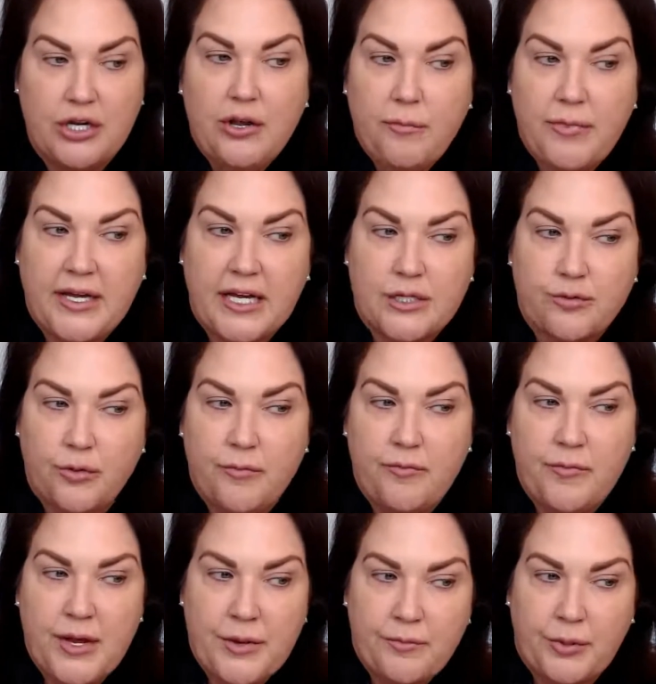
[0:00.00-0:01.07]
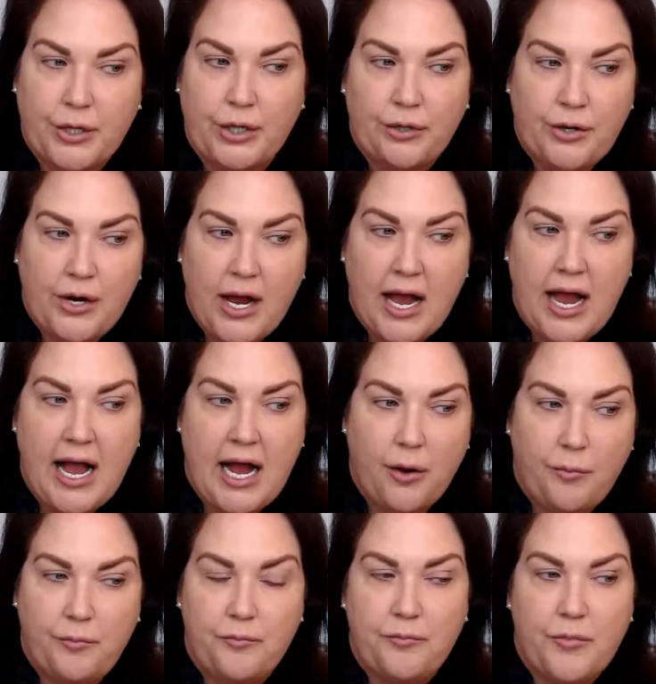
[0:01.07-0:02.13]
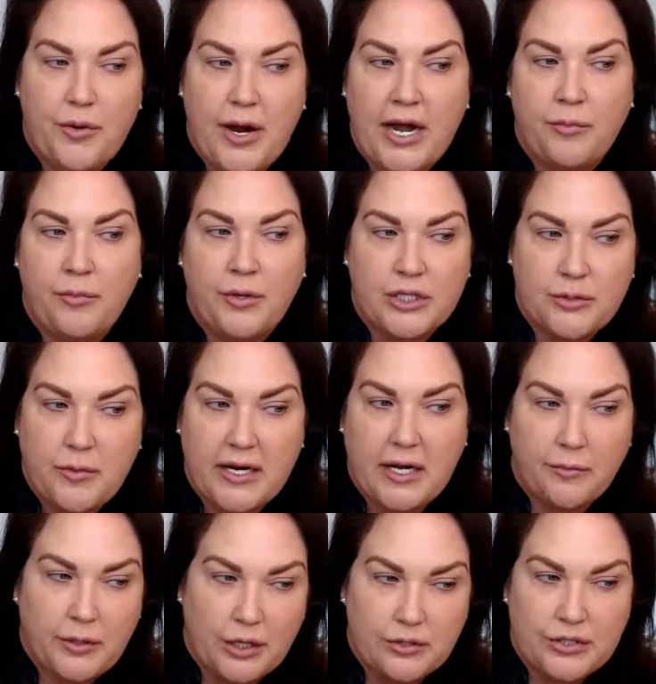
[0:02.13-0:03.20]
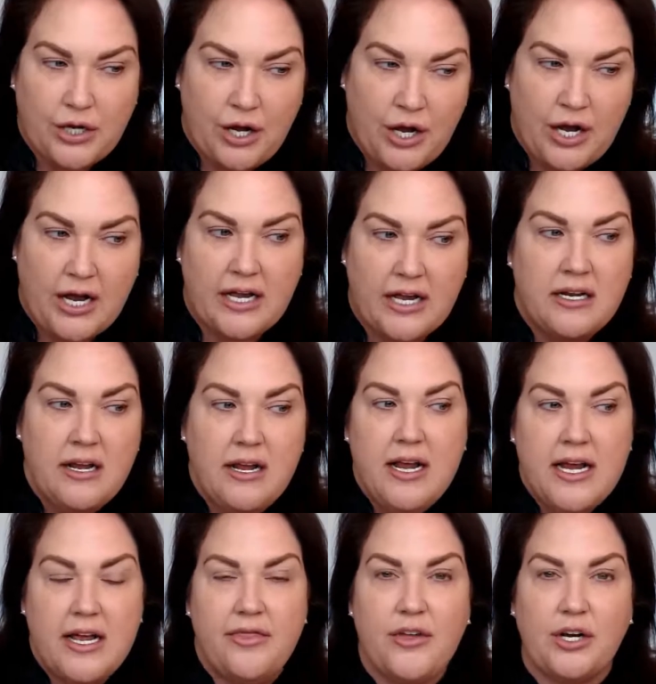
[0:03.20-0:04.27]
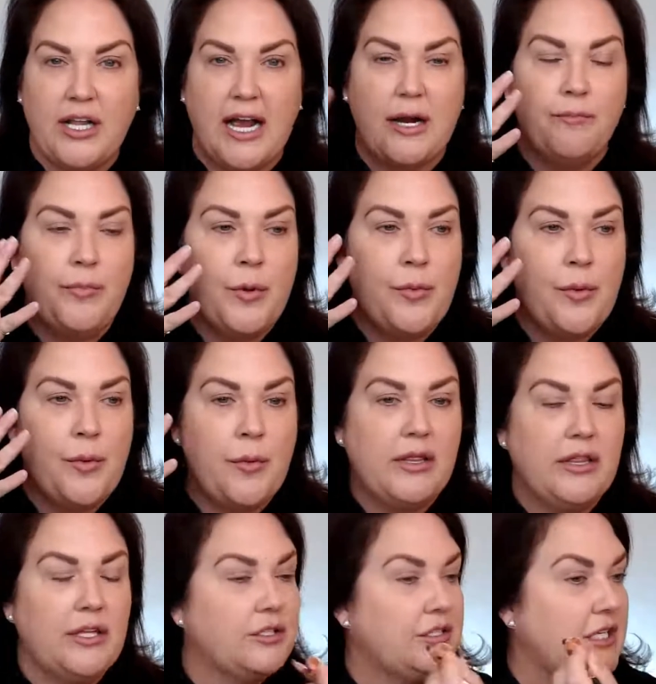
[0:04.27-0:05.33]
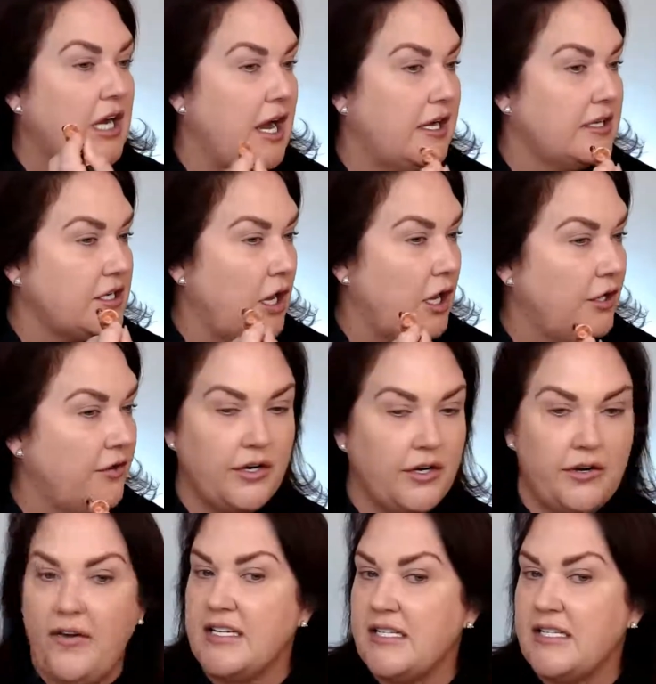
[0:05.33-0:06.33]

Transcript: Because remember how airbrush makeup goes on, they're like boop, boop, boop, little dots all over your face.